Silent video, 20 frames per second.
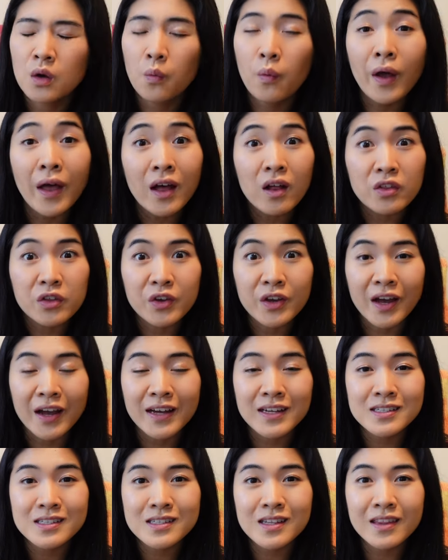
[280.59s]
Well, you
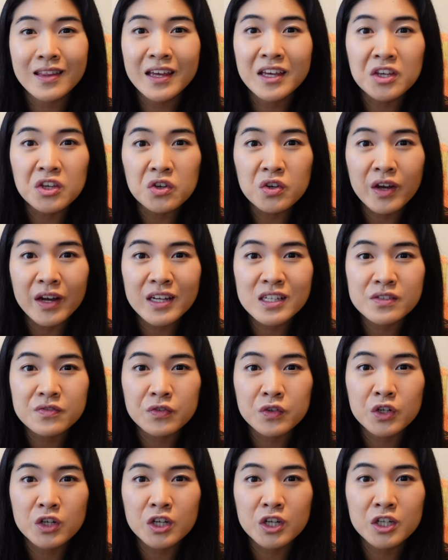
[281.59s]
guys, thank you guys
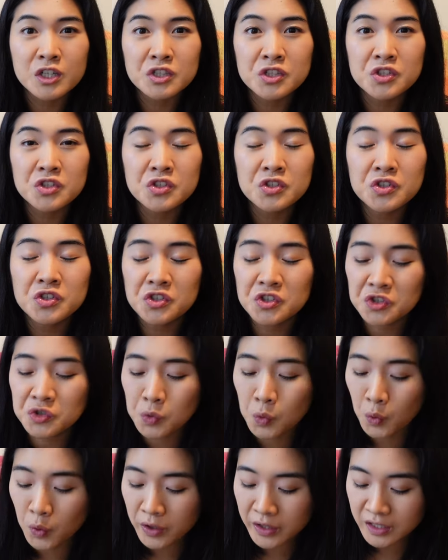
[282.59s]
for
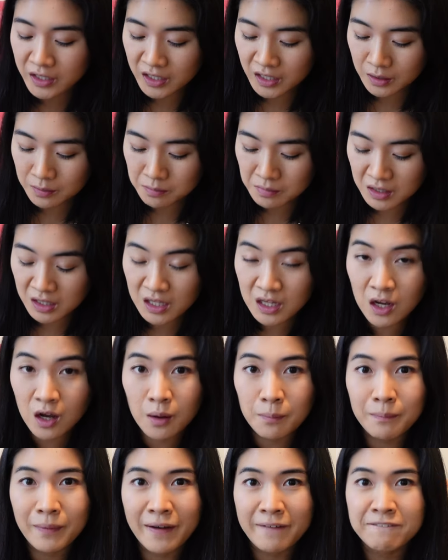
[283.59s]
joining me
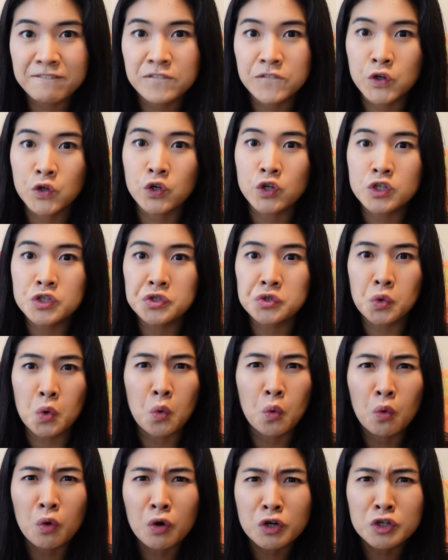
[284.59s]
on my first
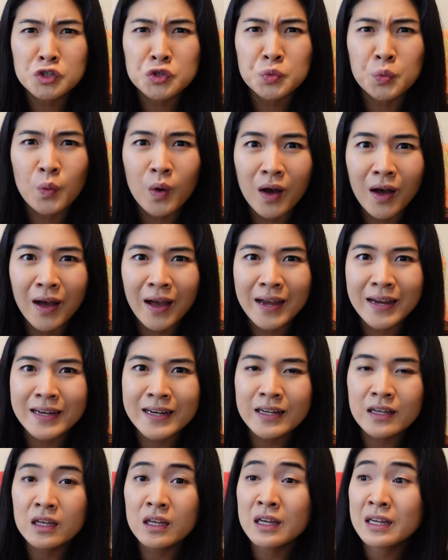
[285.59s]
orange
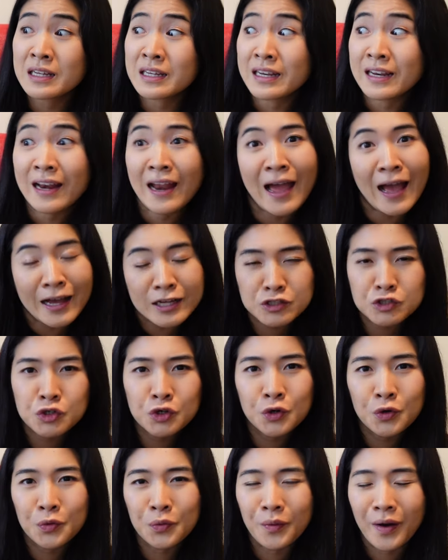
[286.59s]
wine,
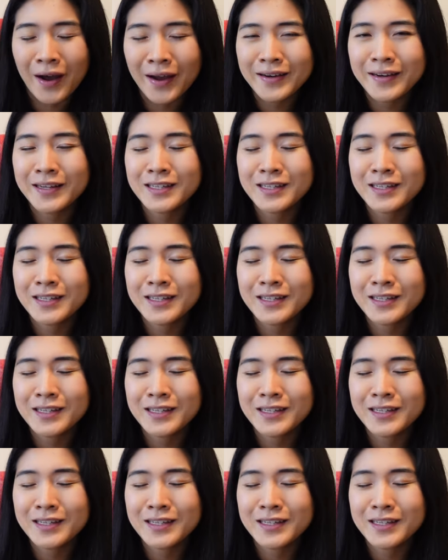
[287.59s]
natural wine